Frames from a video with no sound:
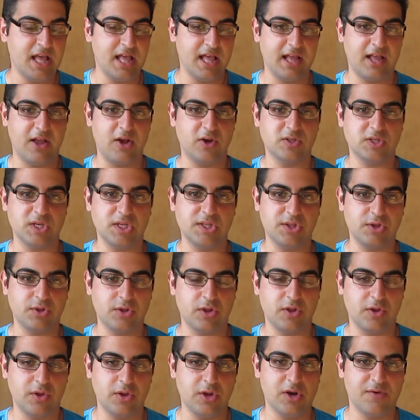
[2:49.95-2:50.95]
It goes into
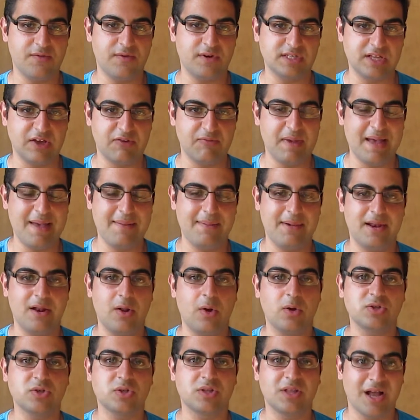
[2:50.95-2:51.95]
the universe of Batman,
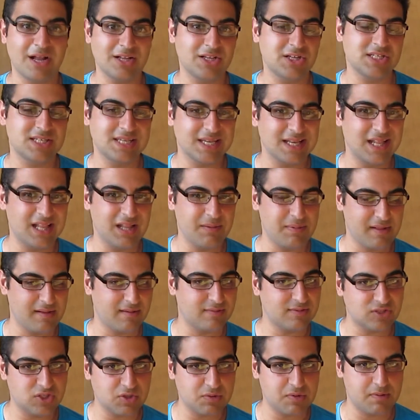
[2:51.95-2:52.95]
also touches a little bit
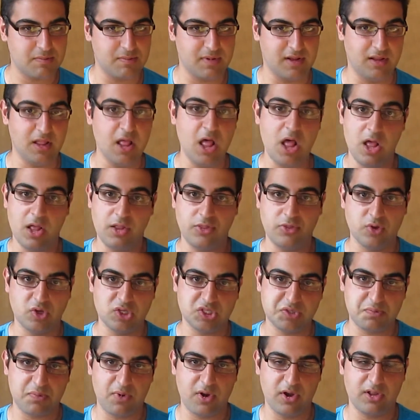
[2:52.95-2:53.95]
of Superman. No
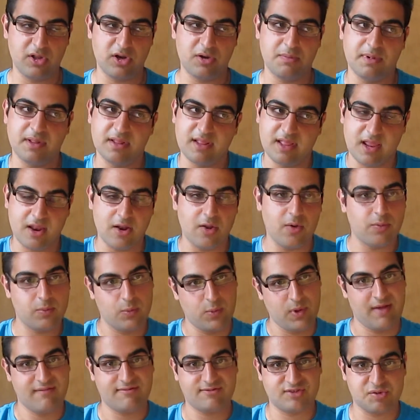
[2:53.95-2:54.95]
spoiler, but you know,
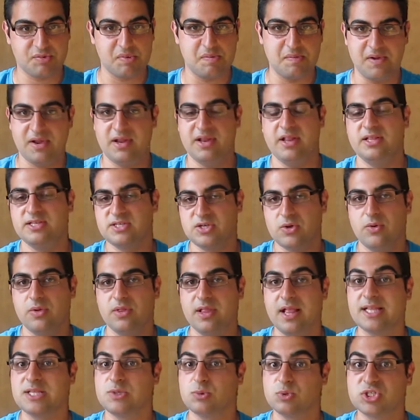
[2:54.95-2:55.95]
we have Superman, so
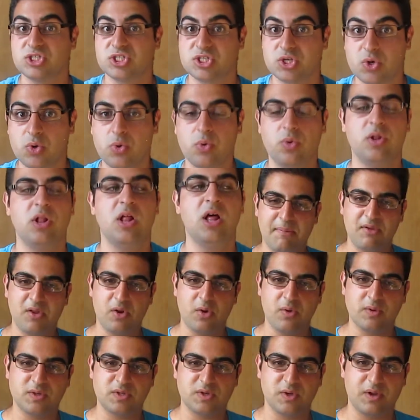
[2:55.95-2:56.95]
which is cool. i mean,
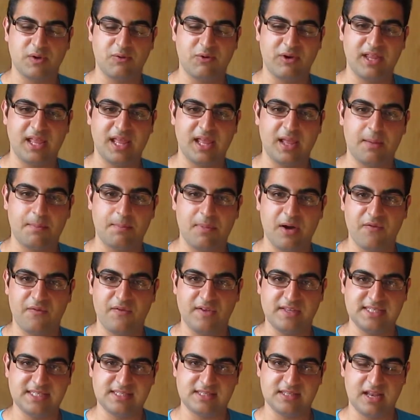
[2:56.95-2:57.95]
honestly reading
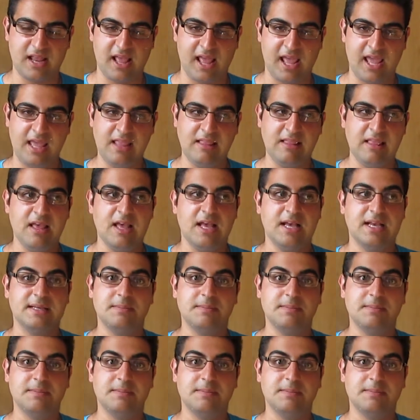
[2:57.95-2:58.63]
Buffy season 8.